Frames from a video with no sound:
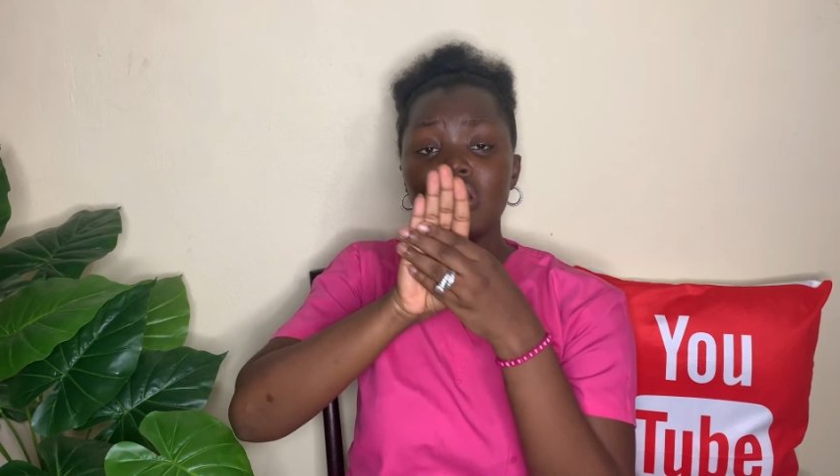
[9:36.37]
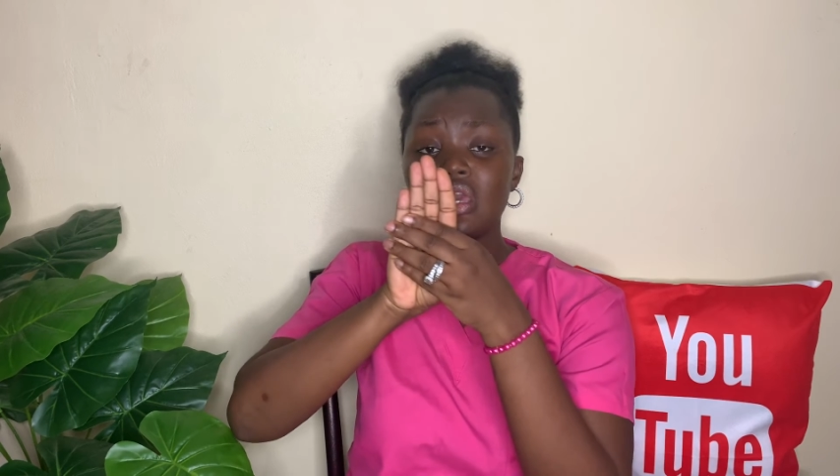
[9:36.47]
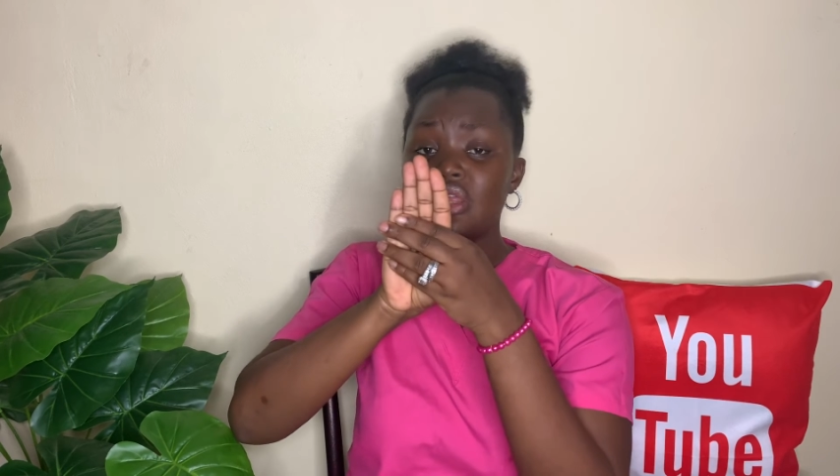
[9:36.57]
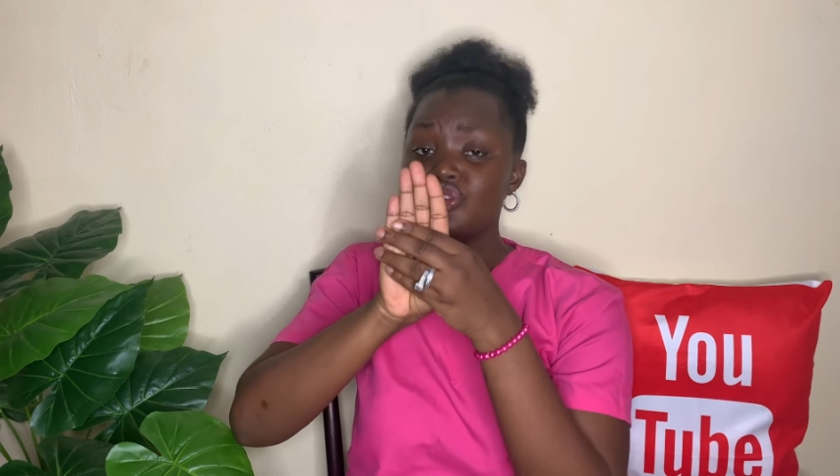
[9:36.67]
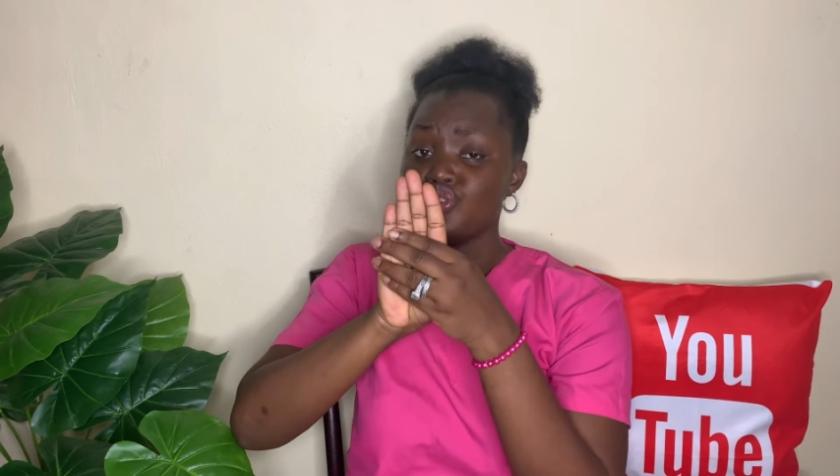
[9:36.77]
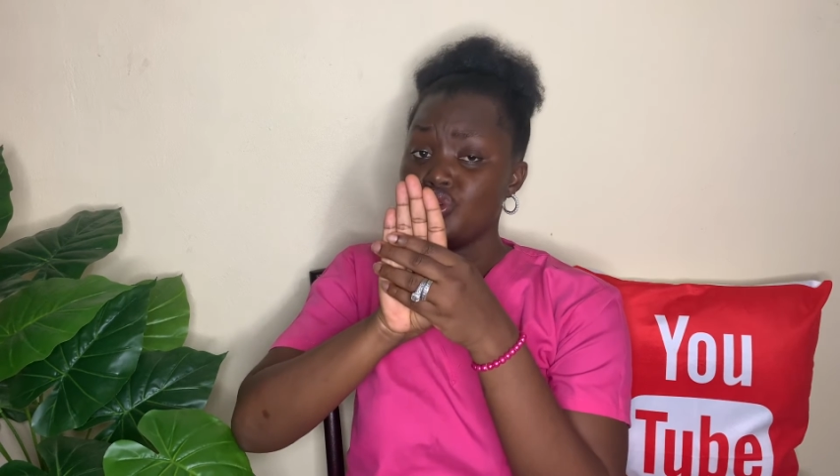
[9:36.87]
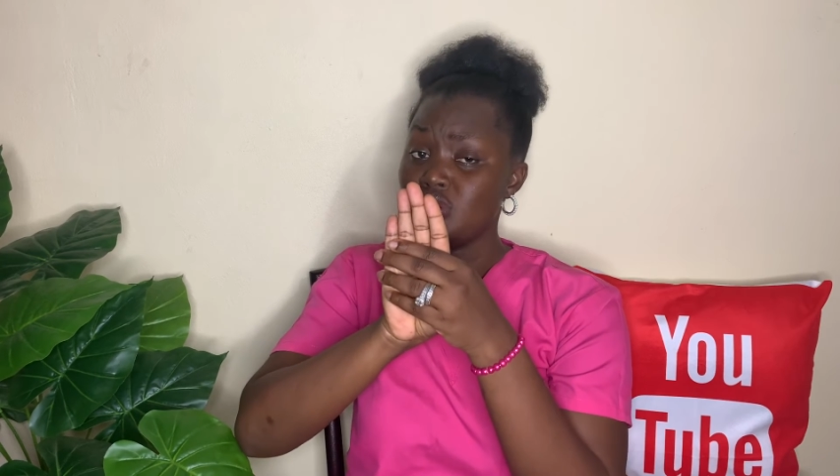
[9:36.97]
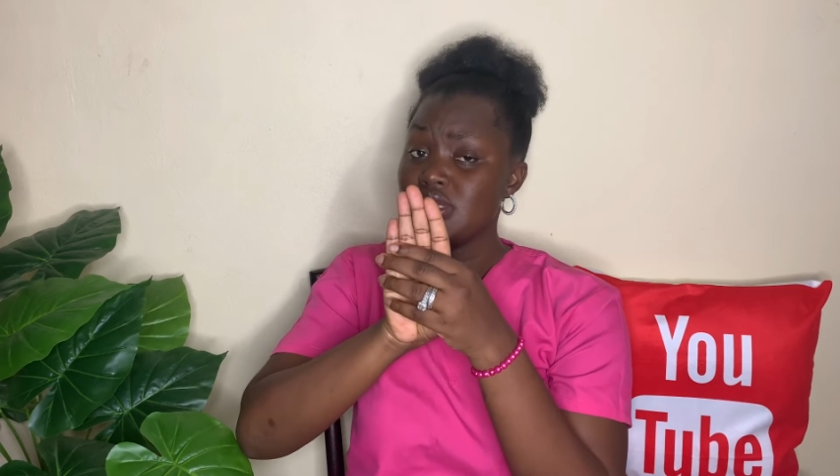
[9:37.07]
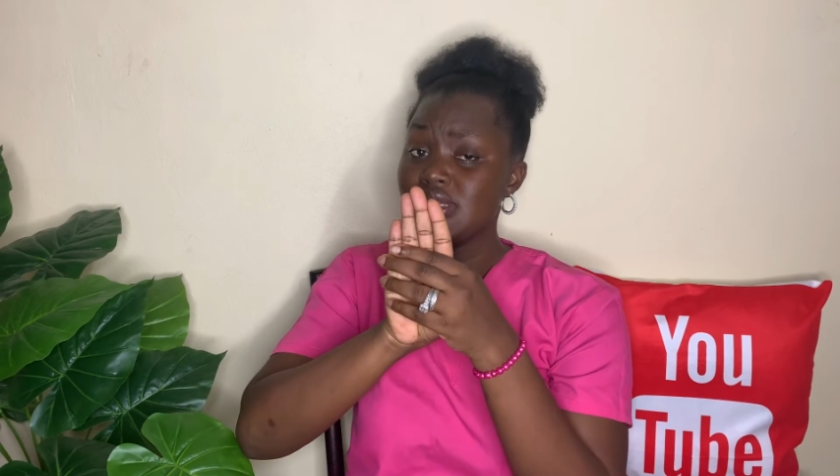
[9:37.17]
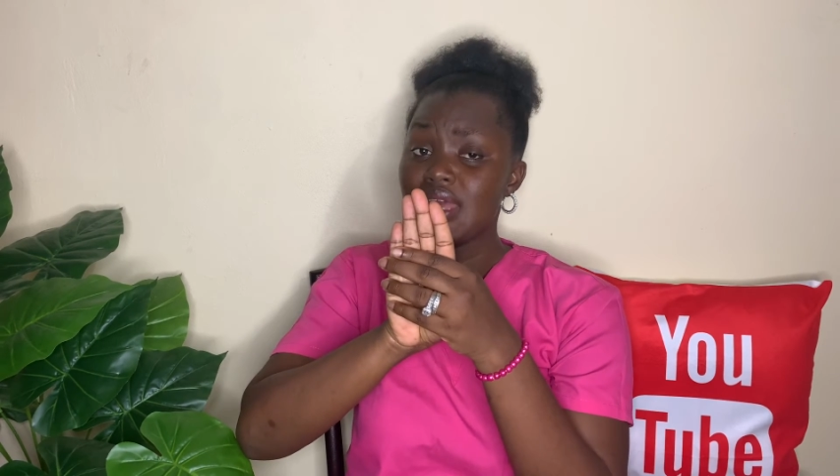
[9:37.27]
into your
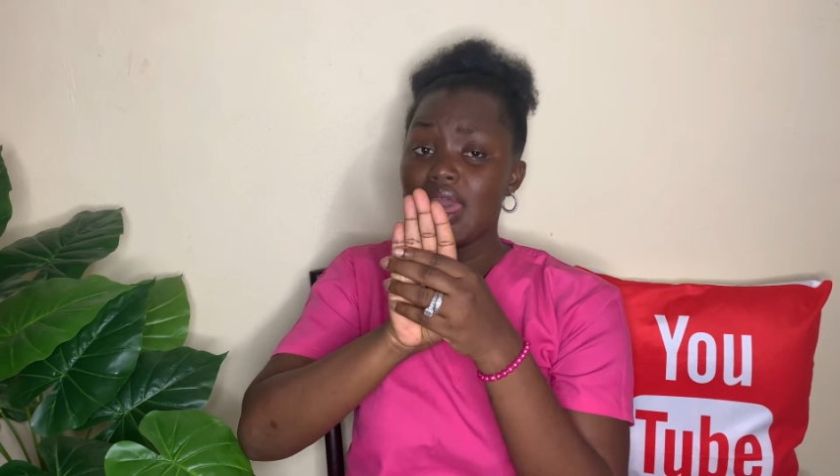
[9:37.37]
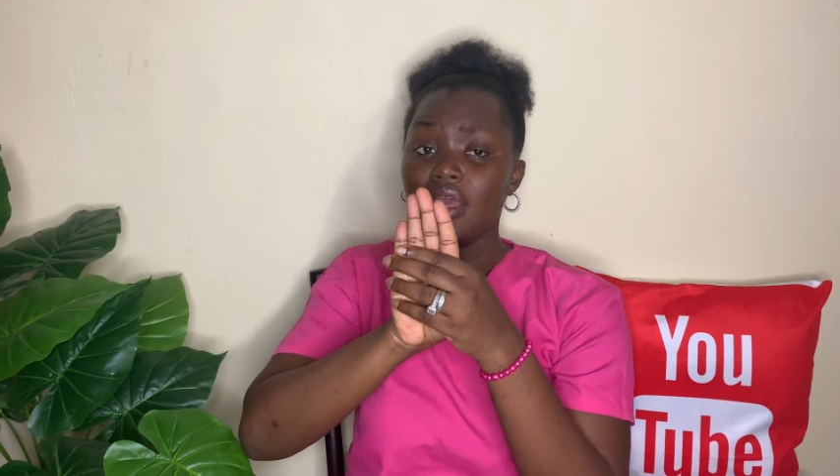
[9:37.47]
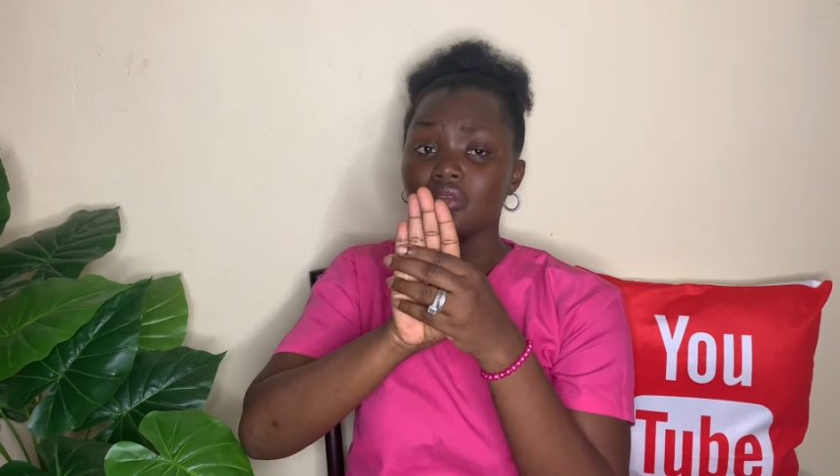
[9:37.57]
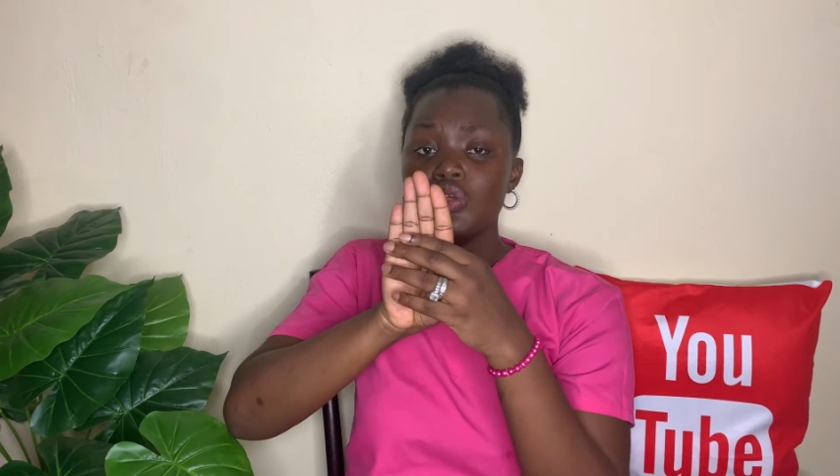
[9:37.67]
skin.